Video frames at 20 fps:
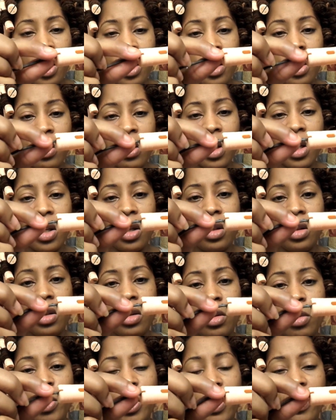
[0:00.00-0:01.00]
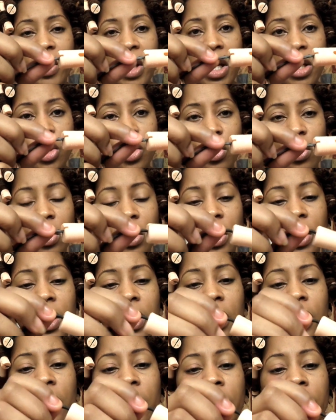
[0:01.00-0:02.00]
you get a little bit of extra
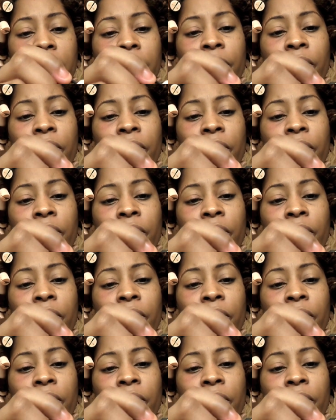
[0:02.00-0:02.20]
length.